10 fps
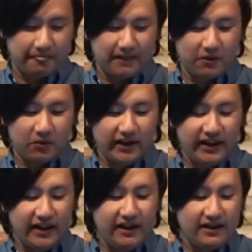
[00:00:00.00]
When
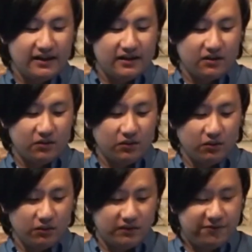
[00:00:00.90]
he
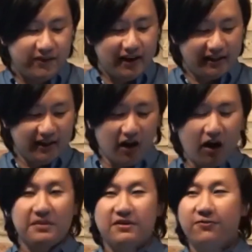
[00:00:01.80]
defeated the
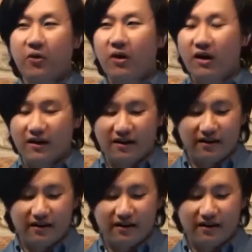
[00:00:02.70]
army, the four